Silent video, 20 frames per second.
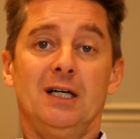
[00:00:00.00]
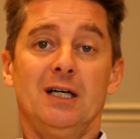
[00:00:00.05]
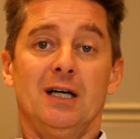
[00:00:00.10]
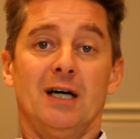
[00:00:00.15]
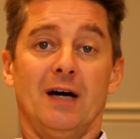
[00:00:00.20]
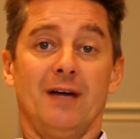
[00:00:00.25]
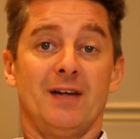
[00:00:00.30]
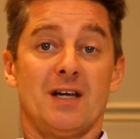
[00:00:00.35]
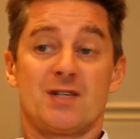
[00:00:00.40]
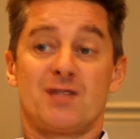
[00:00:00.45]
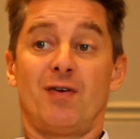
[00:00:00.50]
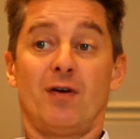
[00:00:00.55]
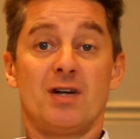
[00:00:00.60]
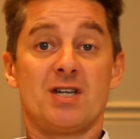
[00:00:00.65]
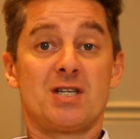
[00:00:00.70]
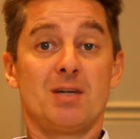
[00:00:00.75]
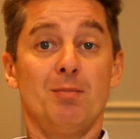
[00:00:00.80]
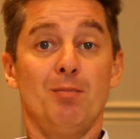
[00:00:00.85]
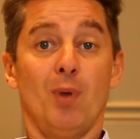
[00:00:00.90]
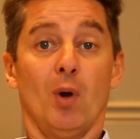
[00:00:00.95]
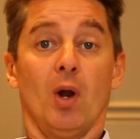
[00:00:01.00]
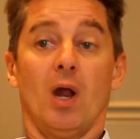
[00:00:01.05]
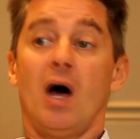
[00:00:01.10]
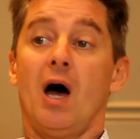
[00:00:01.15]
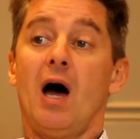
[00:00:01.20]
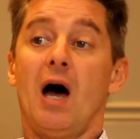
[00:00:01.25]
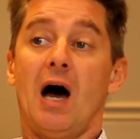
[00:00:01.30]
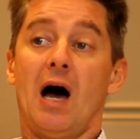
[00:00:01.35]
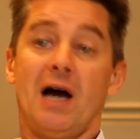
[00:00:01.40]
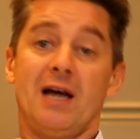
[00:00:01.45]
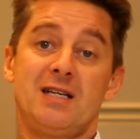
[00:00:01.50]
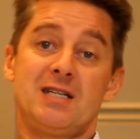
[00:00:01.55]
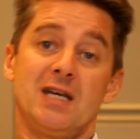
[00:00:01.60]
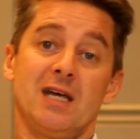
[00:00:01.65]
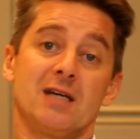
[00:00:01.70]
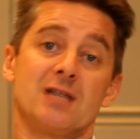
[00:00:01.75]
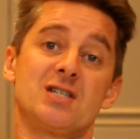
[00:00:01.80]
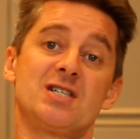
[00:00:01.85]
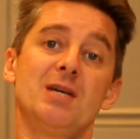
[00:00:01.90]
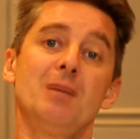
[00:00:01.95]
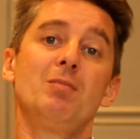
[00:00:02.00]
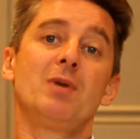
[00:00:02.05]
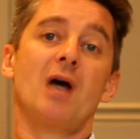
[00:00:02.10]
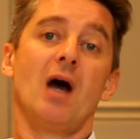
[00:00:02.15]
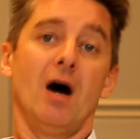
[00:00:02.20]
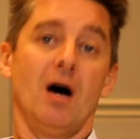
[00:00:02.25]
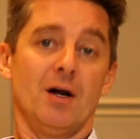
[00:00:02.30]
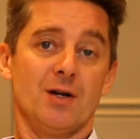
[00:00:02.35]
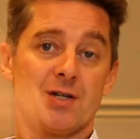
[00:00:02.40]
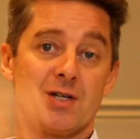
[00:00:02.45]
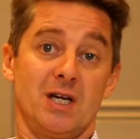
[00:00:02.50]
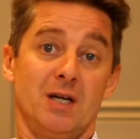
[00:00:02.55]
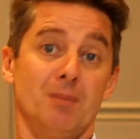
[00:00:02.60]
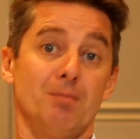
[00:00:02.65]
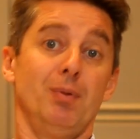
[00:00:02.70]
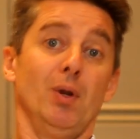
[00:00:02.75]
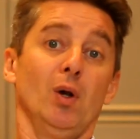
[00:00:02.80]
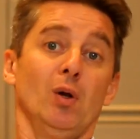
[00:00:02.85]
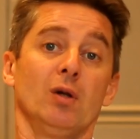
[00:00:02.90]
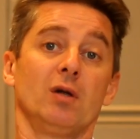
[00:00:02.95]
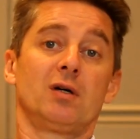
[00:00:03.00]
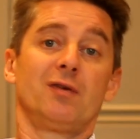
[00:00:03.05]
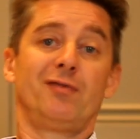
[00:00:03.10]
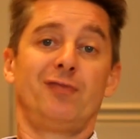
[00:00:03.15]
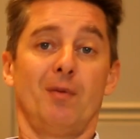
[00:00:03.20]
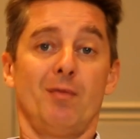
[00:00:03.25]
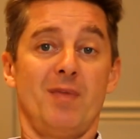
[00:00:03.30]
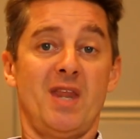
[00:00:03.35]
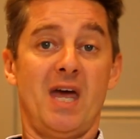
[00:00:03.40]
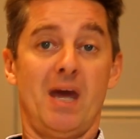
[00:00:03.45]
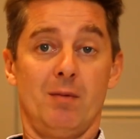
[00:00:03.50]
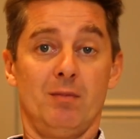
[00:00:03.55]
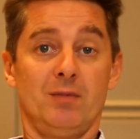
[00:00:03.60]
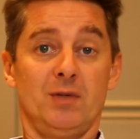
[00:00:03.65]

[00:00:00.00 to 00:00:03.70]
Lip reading: And that's very simple. I take SIM cards in bulk from them.